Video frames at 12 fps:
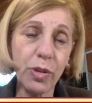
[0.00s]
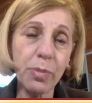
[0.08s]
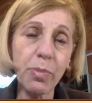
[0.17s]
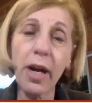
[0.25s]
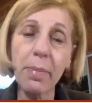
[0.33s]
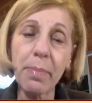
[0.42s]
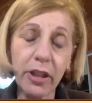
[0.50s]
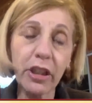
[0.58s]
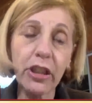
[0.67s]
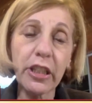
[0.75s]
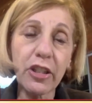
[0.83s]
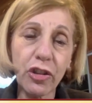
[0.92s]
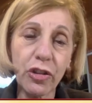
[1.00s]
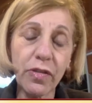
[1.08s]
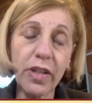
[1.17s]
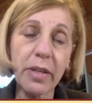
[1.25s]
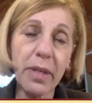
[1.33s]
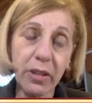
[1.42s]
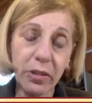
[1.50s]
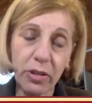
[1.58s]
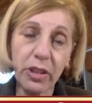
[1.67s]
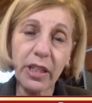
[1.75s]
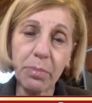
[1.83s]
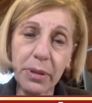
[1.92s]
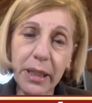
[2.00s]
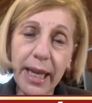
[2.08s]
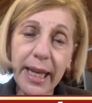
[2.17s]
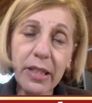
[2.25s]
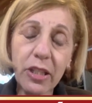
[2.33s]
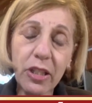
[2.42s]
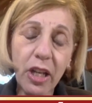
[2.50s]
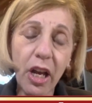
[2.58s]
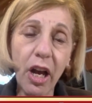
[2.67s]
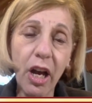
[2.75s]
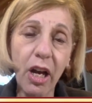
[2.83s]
which was primarily serving meals in place,